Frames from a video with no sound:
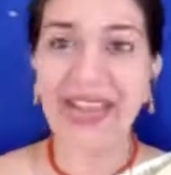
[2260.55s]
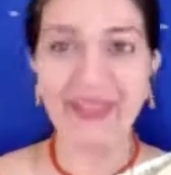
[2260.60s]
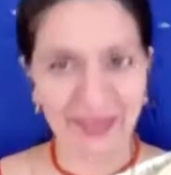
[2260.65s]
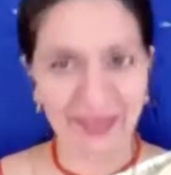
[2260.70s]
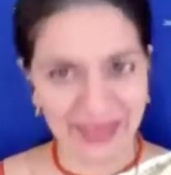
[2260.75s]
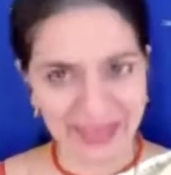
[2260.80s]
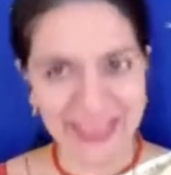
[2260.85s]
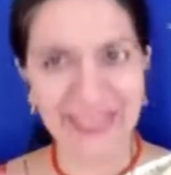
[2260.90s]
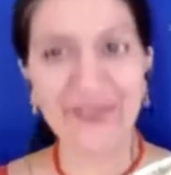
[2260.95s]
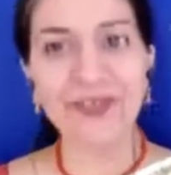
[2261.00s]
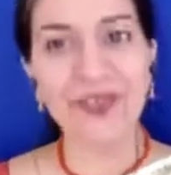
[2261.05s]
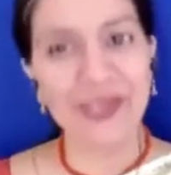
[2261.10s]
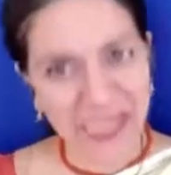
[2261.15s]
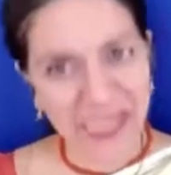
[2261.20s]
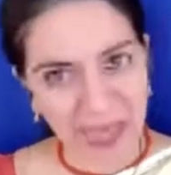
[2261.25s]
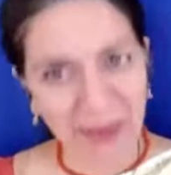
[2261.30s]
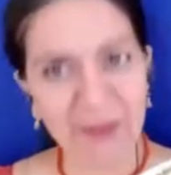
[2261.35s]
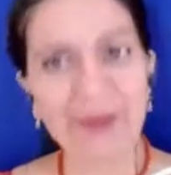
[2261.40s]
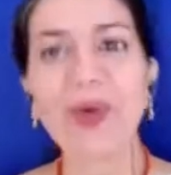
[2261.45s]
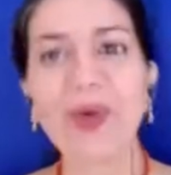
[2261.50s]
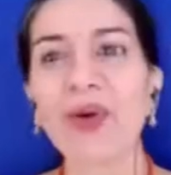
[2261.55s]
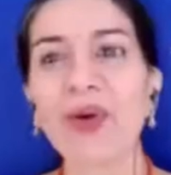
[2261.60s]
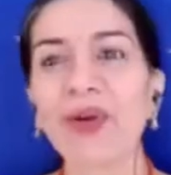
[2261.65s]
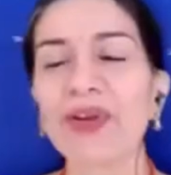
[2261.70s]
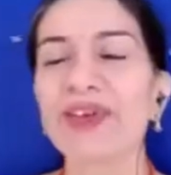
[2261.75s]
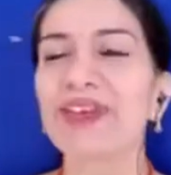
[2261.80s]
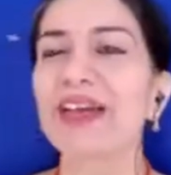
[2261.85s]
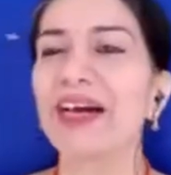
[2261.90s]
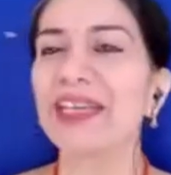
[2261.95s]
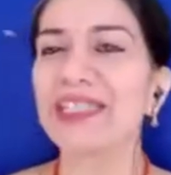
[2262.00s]
I will give you some
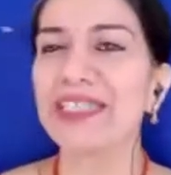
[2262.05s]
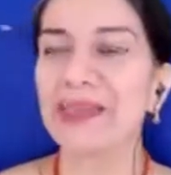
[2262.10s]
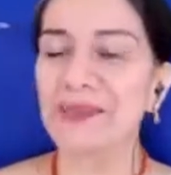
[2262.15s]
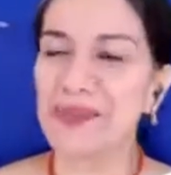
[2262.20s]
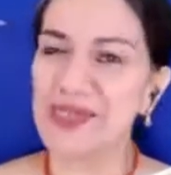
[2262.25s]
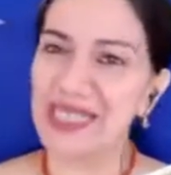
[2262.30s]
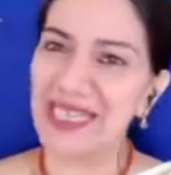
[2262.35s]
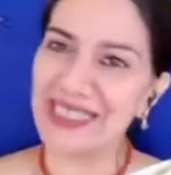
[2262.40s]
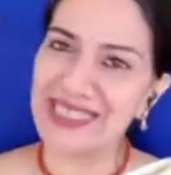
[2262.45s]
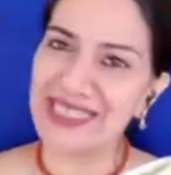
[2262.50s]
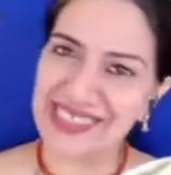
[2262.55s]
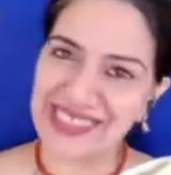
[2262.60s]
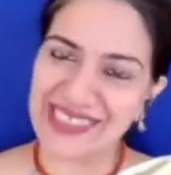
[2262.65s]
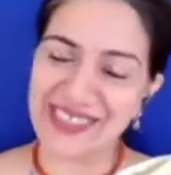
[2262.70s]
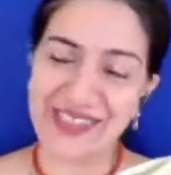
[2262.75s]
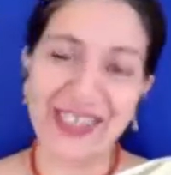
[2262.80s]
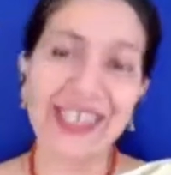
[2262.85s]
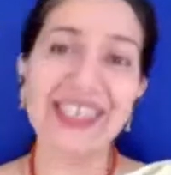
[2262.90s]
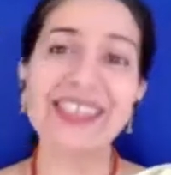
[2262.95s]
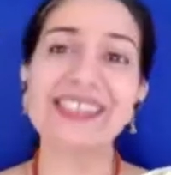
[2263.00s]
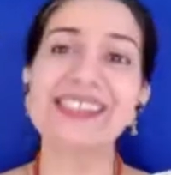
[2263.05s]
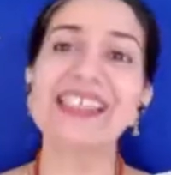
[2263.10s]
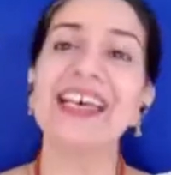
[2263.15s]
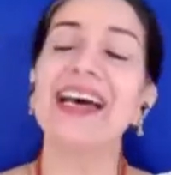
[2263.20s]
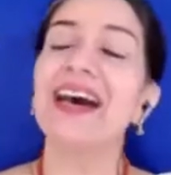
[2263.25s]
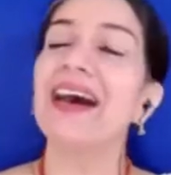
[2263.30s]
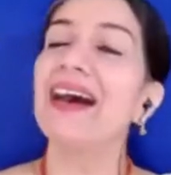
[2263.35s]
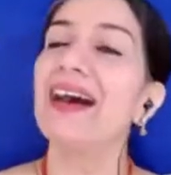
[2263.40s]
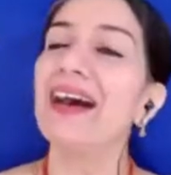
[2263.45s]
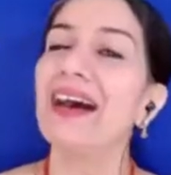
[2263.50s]
more tips and tricks
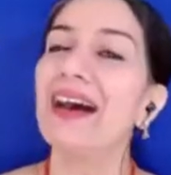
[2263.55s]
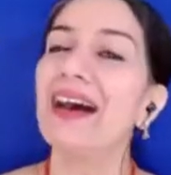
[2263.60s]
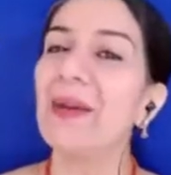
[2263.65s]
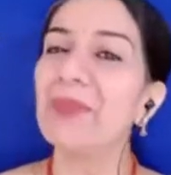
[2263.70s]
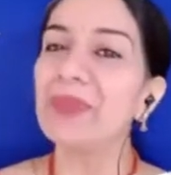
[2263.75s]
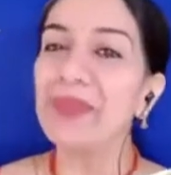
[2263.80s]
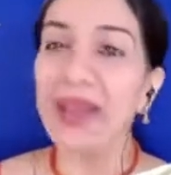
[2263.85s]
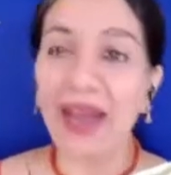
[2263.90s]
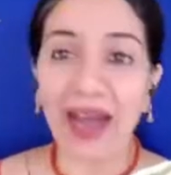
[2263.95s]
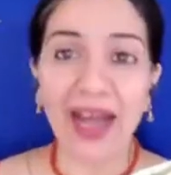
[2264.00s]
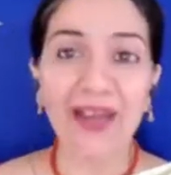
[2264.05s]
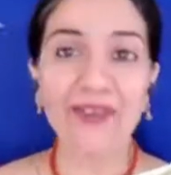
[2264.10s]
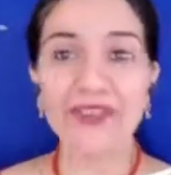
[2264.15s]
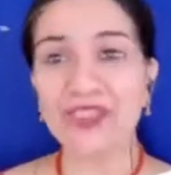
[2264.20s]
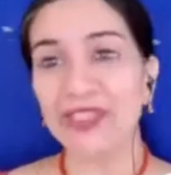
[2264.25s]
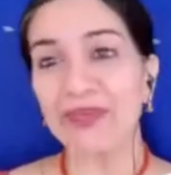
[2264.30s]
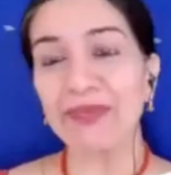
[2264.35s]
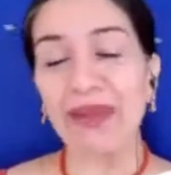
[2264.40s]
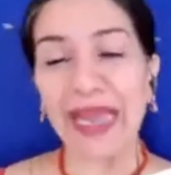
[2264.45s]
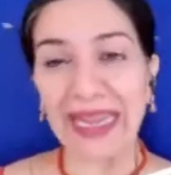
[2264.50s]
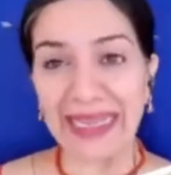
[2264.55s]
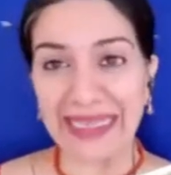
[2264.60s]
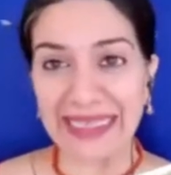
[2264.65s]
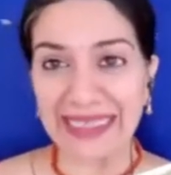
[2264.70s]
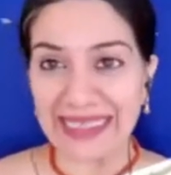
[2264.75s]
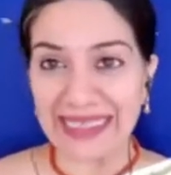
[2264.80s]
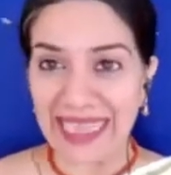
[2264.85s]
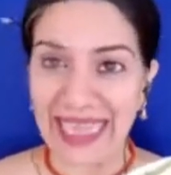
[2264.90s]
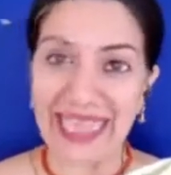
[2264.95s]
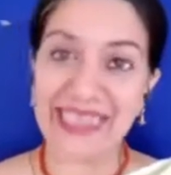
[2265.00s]
after
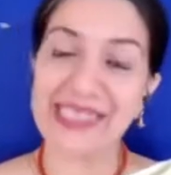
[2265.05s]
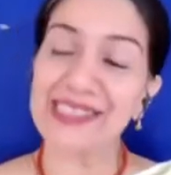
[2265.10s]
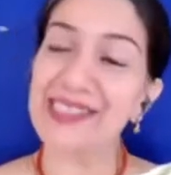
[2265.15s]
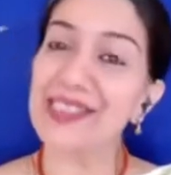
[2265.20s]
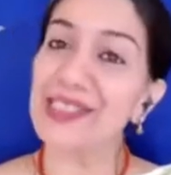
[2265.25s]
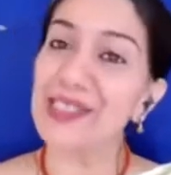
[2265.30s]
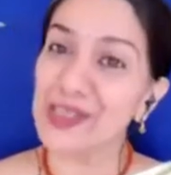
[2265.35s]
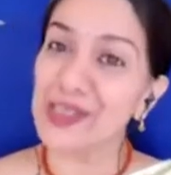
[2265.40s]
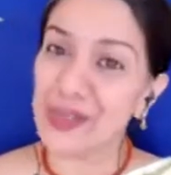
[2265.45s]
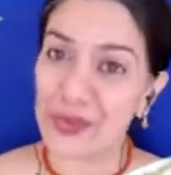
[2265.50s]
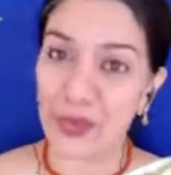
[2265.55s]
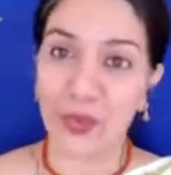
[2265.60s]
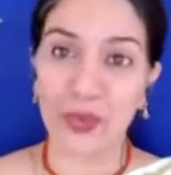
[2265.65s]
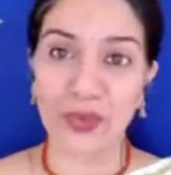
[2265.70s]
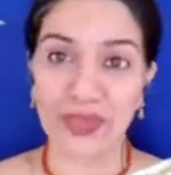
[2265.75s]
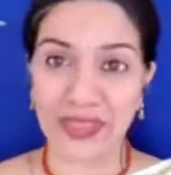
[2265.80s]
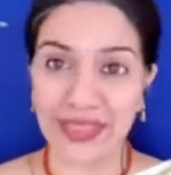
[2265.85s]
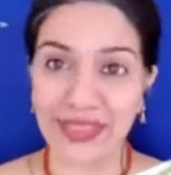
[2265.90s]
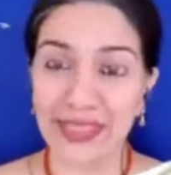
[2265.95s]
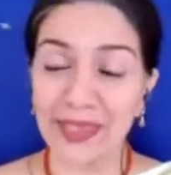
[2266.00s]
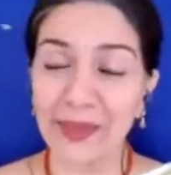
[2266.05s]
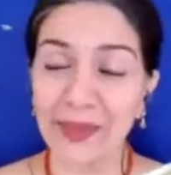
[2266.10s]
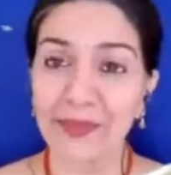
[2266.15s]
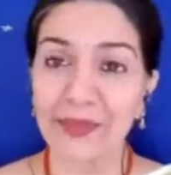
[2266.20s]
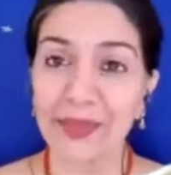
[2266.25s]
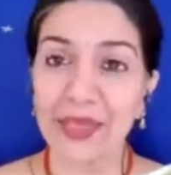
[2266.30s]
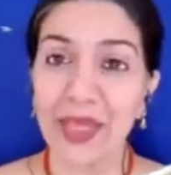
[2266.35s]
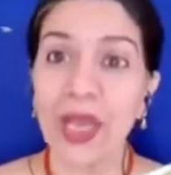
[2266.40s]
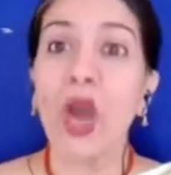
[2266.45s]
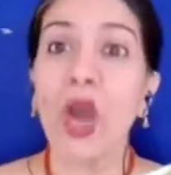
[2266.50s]
my next story,
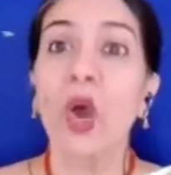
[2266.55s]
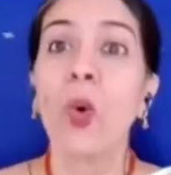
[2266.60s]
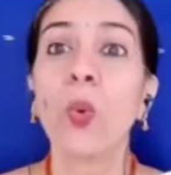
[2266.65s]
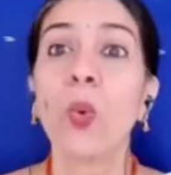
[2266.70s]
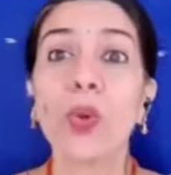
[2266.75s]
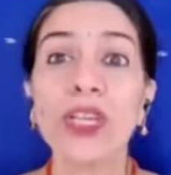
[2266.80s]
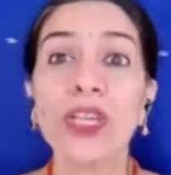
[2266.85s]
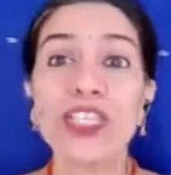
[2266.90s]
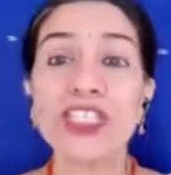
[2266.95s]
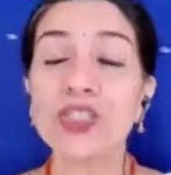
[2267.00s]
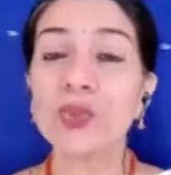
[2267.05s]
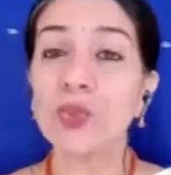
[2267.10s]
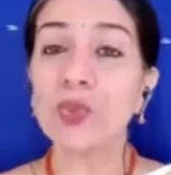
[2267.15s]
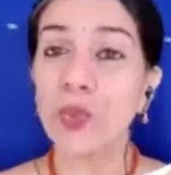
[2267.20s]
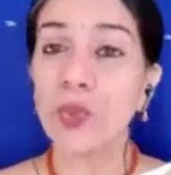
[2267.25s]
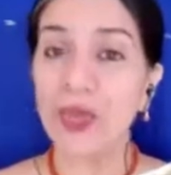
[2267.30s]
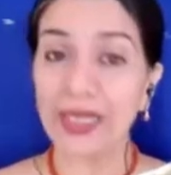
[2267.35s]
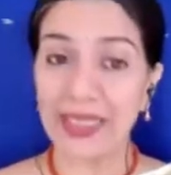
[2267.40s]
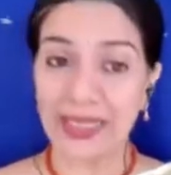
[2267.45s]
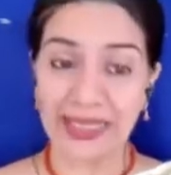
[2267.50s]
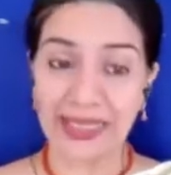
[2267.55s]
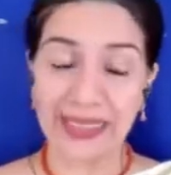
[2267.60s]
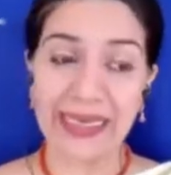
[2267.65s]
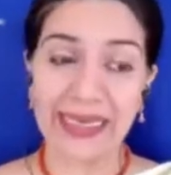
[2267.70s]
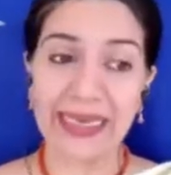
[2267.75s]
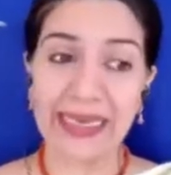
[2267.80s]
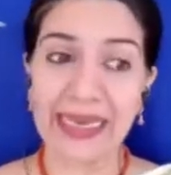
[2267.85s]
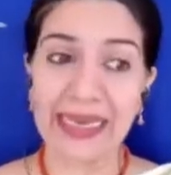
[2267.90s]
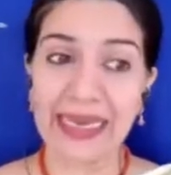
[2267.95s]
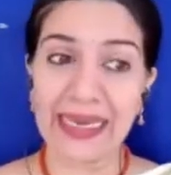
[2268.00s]
which
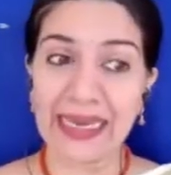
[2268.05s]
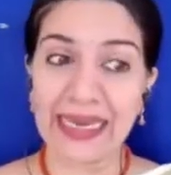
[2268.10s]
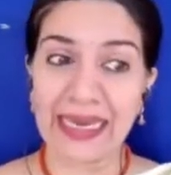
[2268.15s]
will